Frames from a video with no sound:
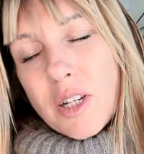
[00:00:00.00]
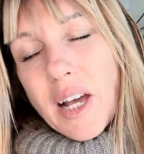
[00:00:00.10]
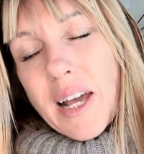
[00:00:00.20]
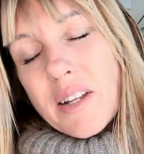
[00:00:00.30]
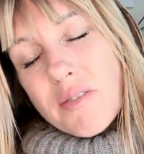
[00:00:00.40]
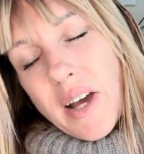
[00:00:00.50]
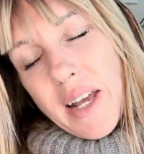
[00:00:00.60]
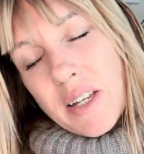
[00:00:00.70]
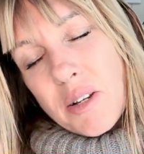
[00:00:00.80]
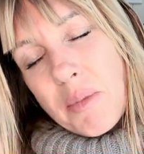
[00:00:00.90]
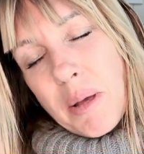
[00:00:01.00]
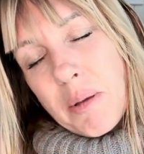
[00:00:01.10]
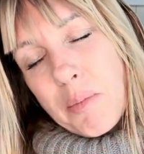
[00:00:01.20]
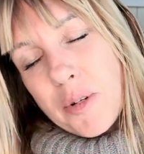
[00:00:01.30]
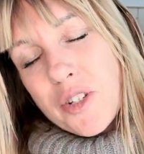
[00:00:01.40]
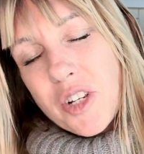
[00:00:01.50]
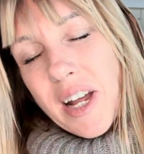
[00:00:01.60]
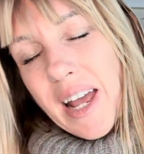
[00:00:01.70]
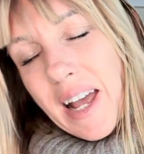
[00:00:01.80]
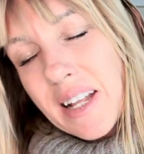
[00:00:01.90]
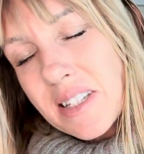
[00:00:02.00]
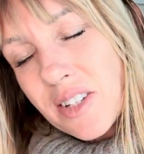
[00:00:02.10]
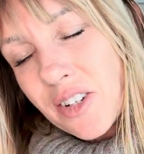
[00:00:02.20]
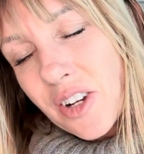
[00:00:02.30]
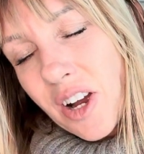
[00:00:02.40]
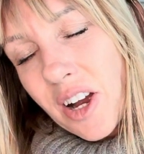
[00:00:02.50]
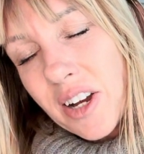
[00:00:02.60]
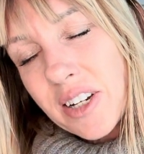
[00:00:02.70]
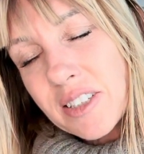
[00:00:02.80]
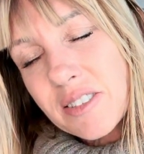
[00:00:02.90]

I invite you to maybe put your hands on your heart.